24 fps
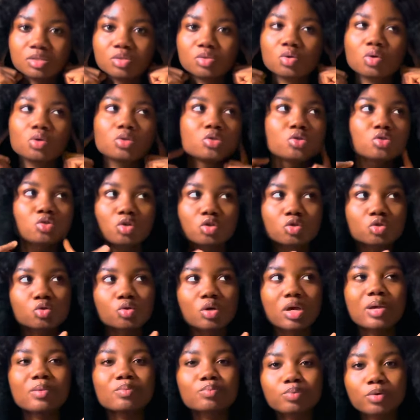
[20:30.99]
His own is
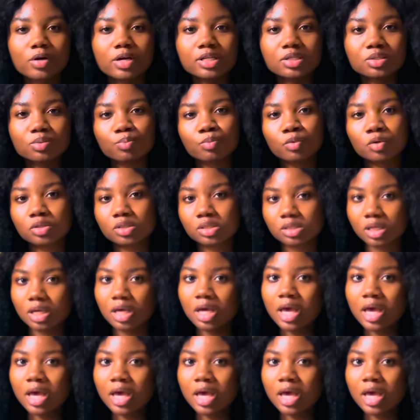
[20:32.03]
just to impress, but